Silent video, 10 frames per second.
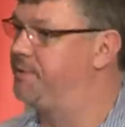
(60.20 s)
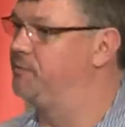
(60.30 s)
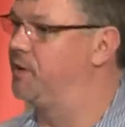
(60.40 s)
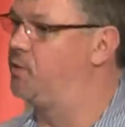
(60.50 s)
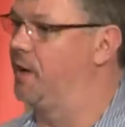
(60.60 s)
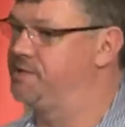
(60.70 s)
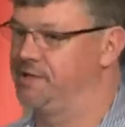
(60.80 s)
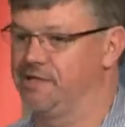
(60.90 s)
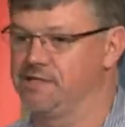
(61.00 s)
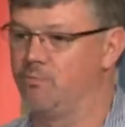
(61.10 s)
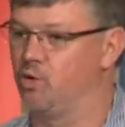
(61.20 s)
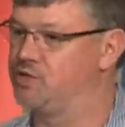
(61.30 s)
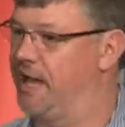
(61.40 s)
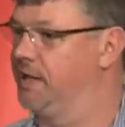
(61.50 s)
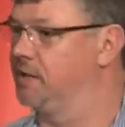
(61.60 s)
been requested is a more
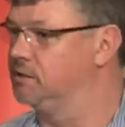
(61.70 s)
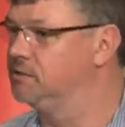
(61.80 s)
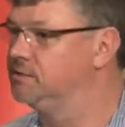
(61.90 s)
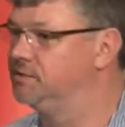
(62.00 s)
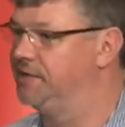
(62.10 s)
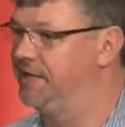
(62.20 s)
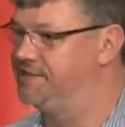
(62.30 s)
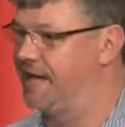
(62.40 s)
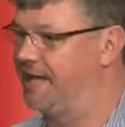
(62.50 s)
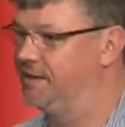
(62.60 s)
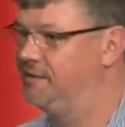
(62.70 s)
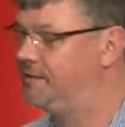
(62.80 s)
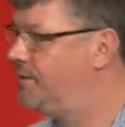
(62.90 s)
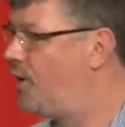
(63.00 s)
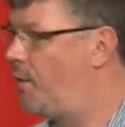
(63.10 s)
technical detail
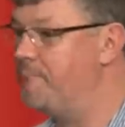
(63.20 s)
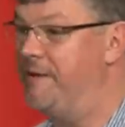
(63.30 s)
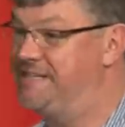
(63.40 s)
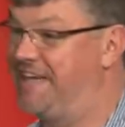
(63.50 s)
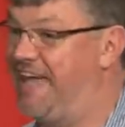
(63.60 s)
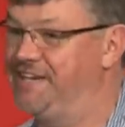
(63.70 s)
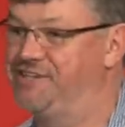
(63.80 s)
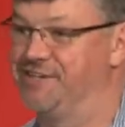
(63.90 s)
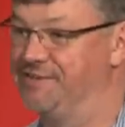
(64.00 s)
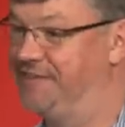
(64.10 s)
on mitigation of